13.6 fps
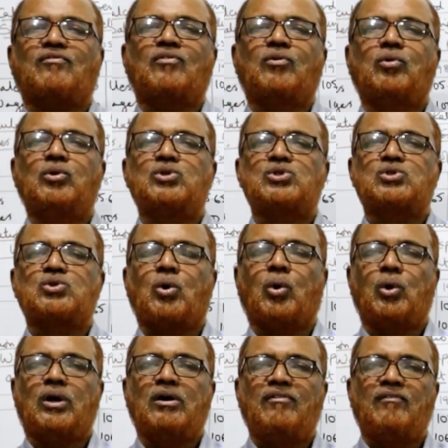of goods
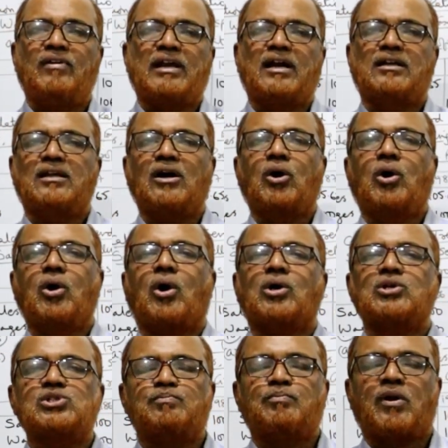sold, we will get the
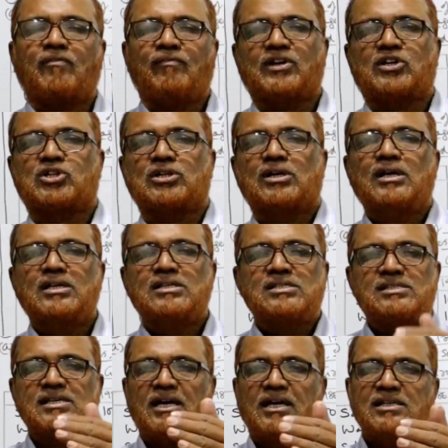gross profit.
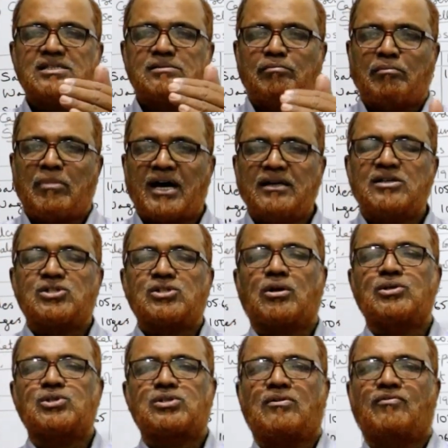Sales minus
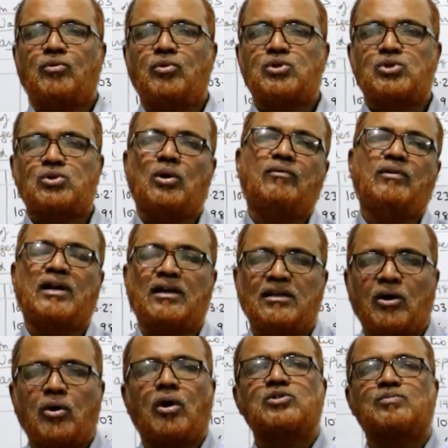cost of goods sold will get
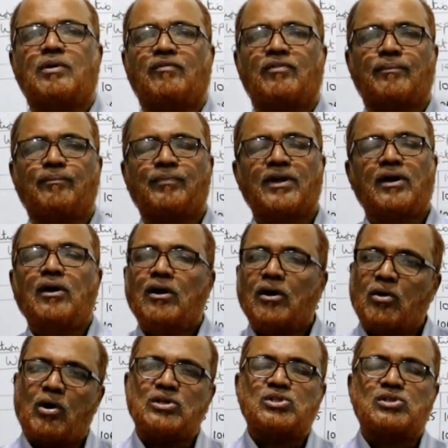the gross profit.
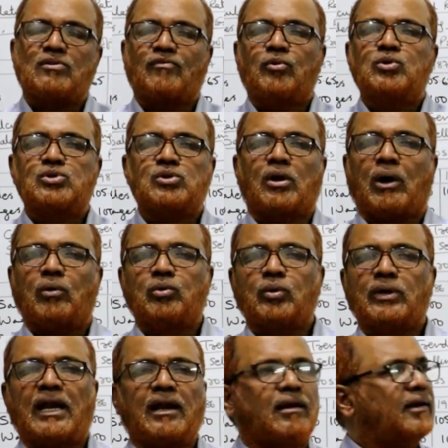Cost of goods sold, how to
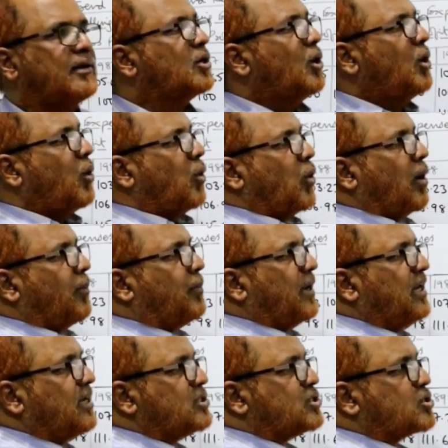calculate?
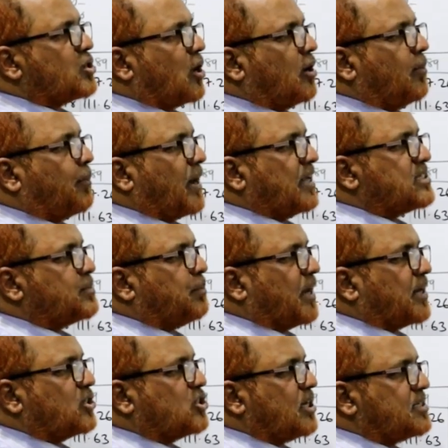Opening stock plus
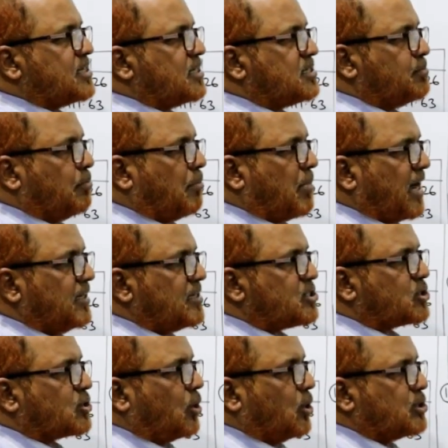purchases
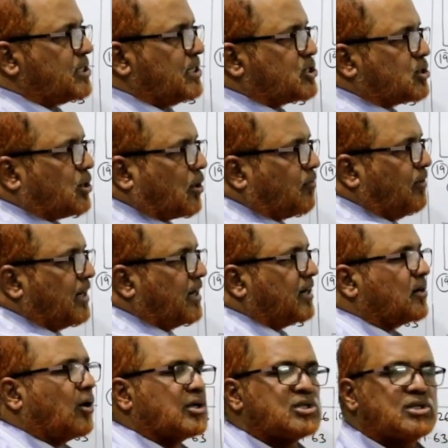minus closing stock will
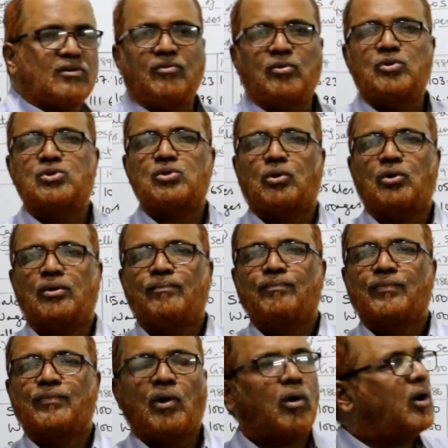get cost of goods sold
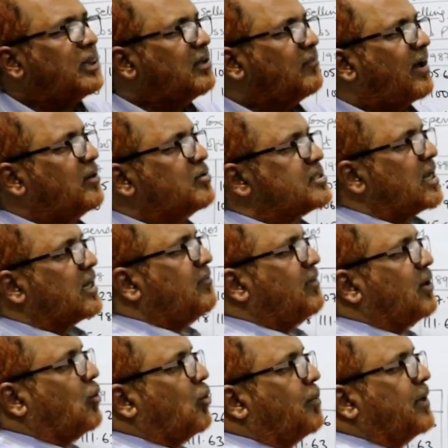all the values are
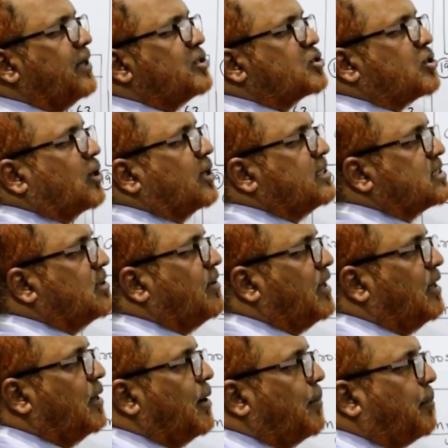given opening stock is
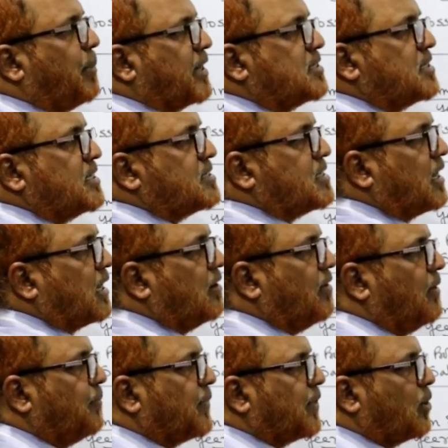given purchase are
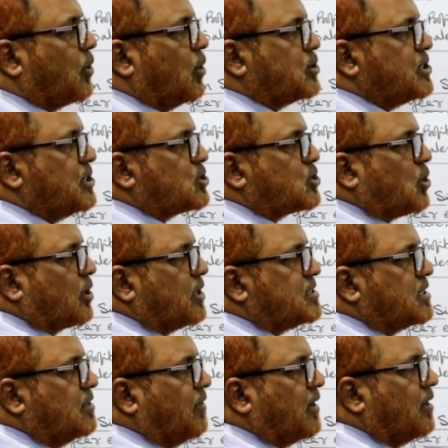given closing stock
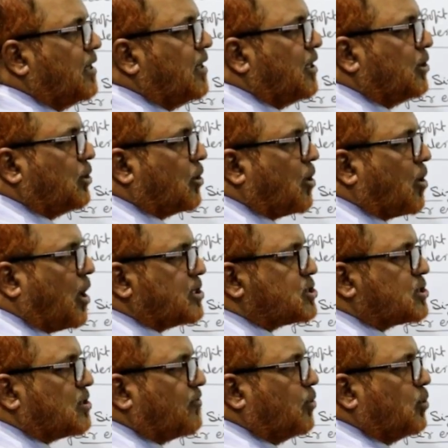is given the
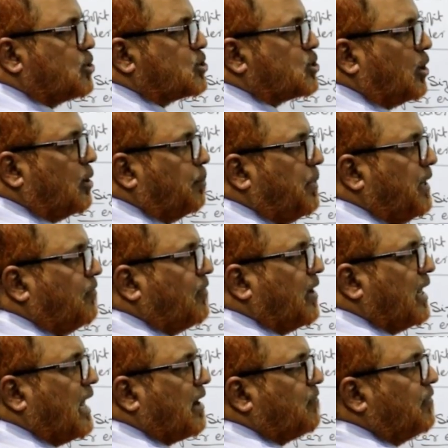cost of goods sold be
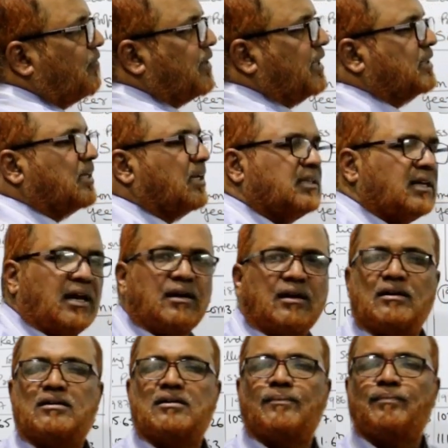1 lakh
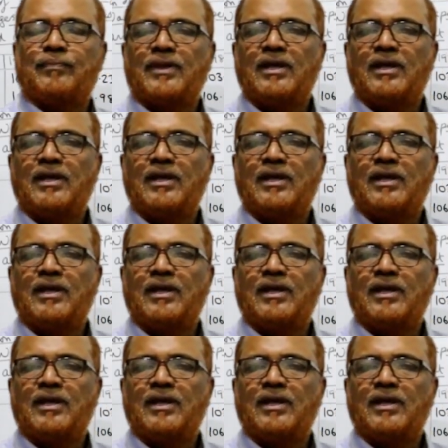1,53,300